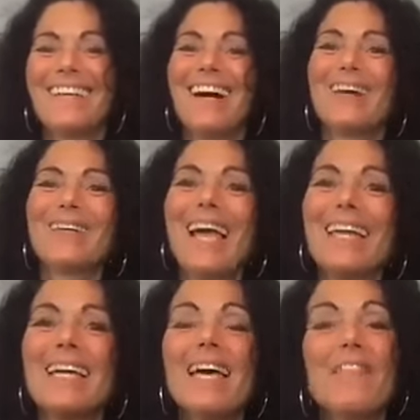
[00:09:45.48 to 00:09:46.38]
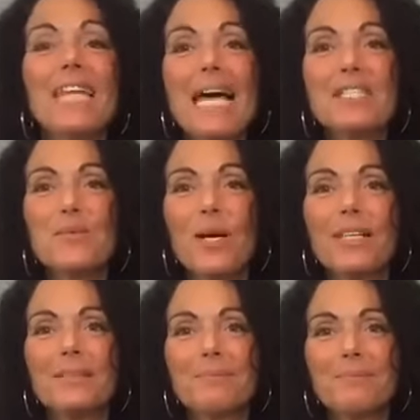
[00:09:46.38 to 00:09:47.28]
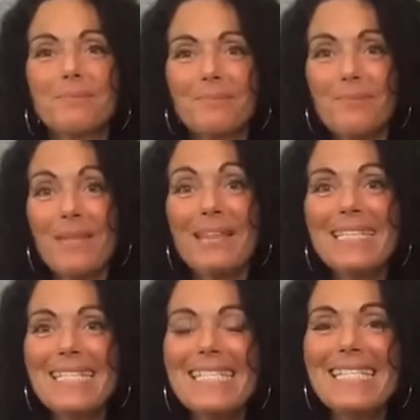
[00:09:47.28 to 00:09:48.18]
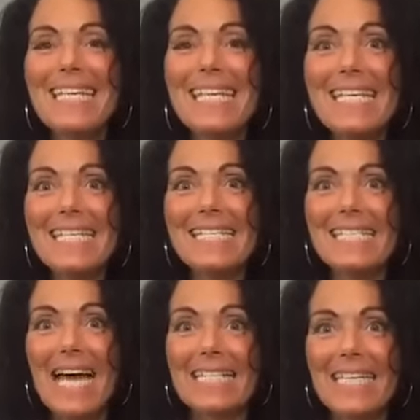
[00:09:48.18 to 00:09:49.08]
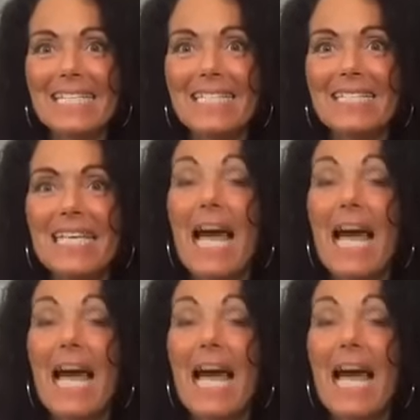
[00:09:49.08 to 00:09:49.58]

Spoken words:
Okay, the last one. The dis-ease identity.